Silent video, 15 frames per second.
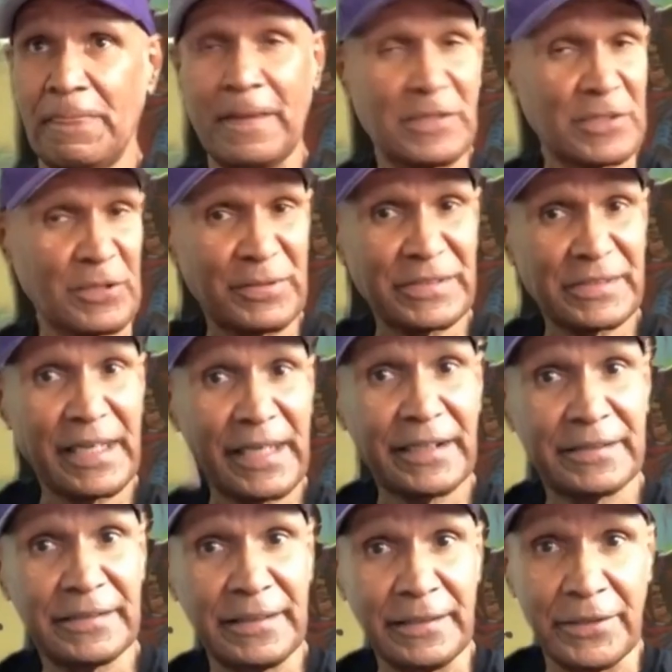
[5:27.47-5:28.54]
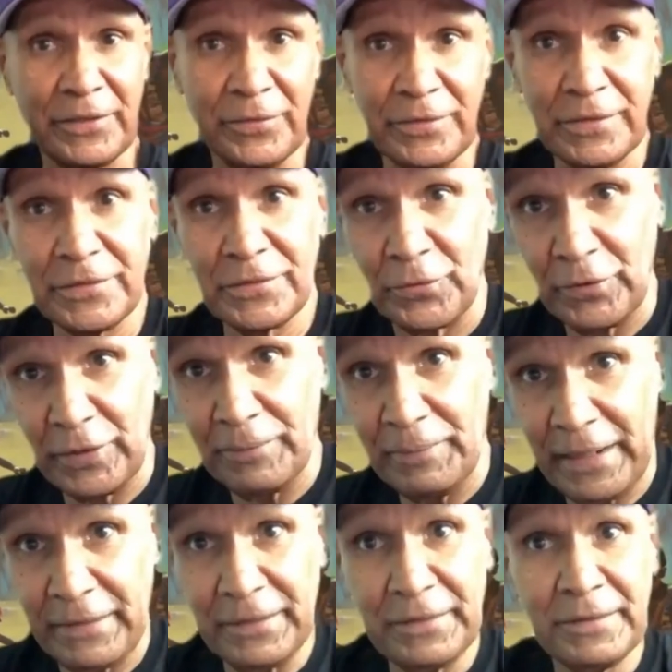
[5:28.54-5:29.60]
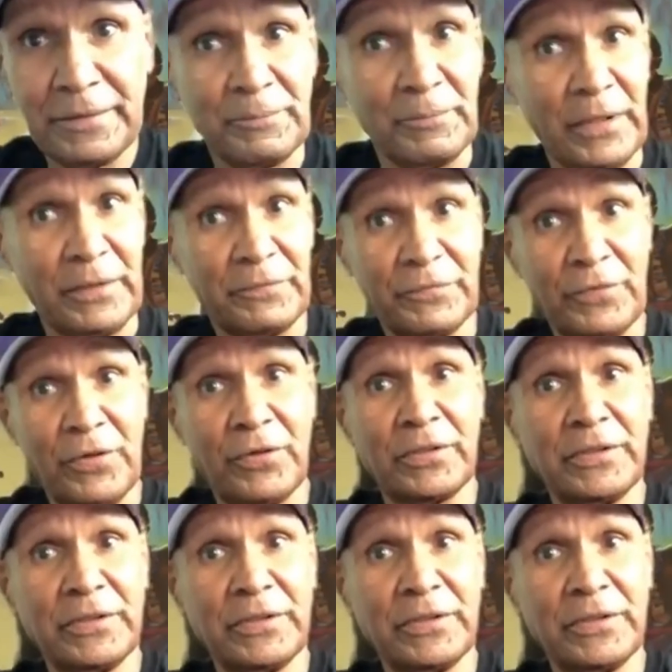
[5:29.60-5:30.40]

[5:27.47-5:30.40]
So I started telling her the story about my frog.